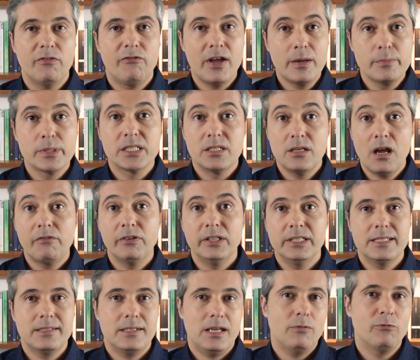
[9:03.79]
a famous
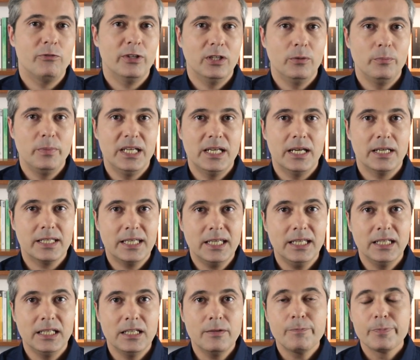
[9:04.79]
novelist named Philomena
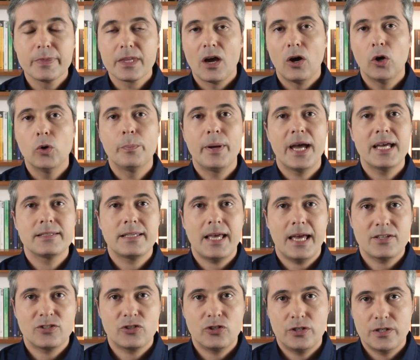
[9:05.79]
Guinea, who pays
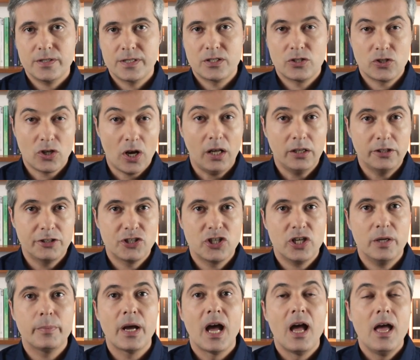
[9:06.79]
Esther's
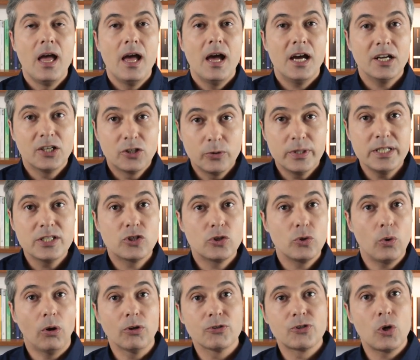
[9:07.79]
scholarship, agrees
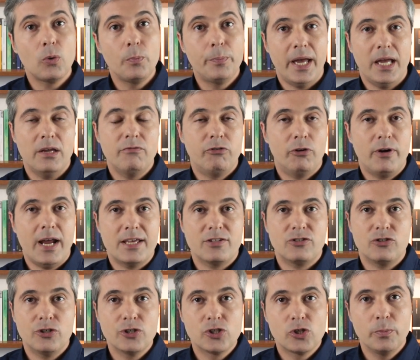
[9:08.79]
to also pay for
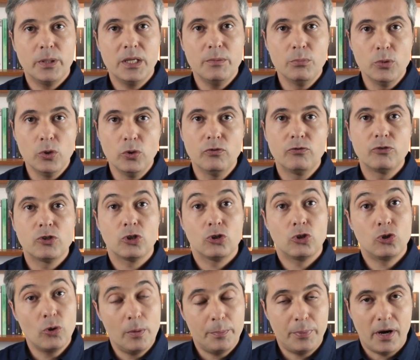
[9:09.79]
Esther to be
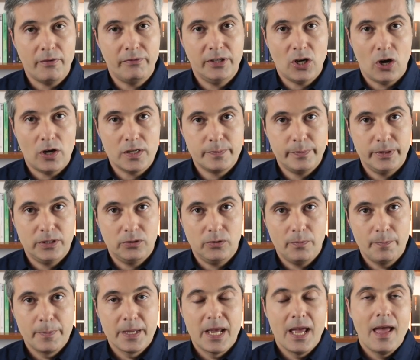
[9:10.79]
moved to a private
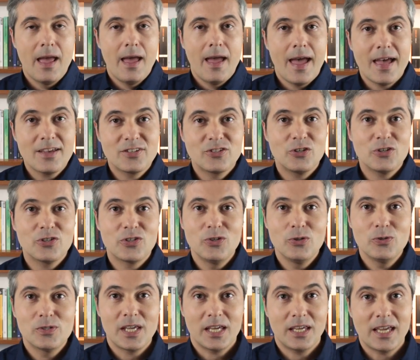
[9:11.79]
hospital. Esther's
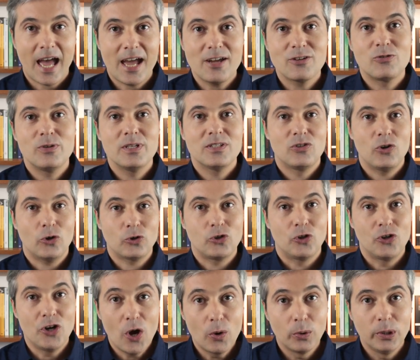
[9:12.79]
new psychiatrist,
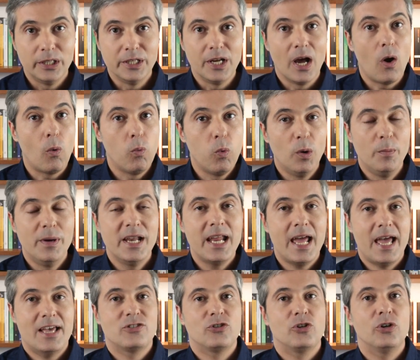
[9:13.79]
Dr. Nolan, a woman
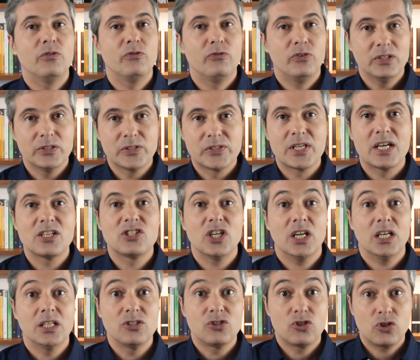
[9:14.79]
Esther feels
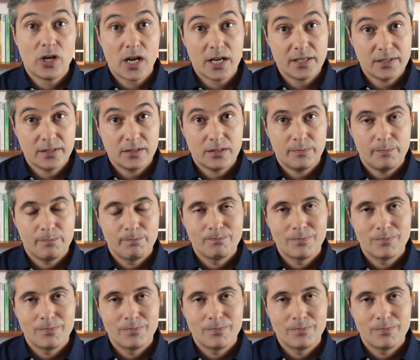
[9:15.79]
she can trust.